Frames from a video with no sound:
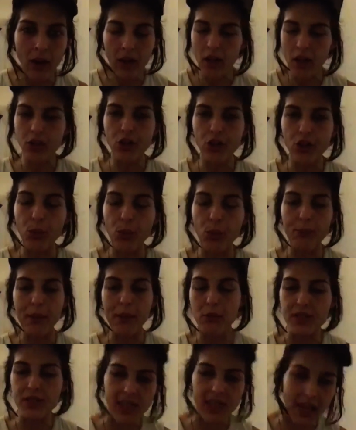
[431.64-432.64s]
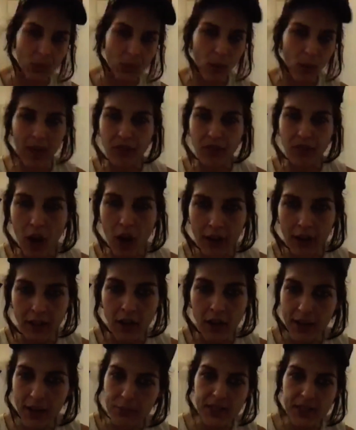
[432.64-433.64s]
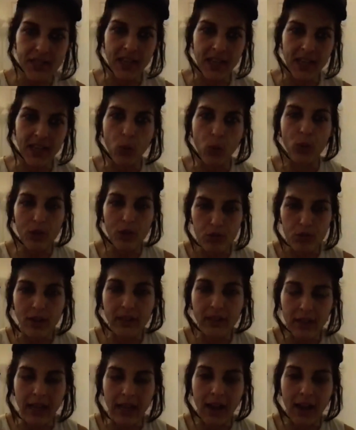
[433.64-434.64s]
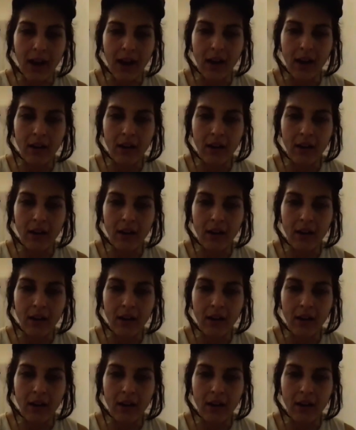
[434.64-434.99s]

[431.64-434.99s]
You know, when people say we're the ninety-nine percent, we really are.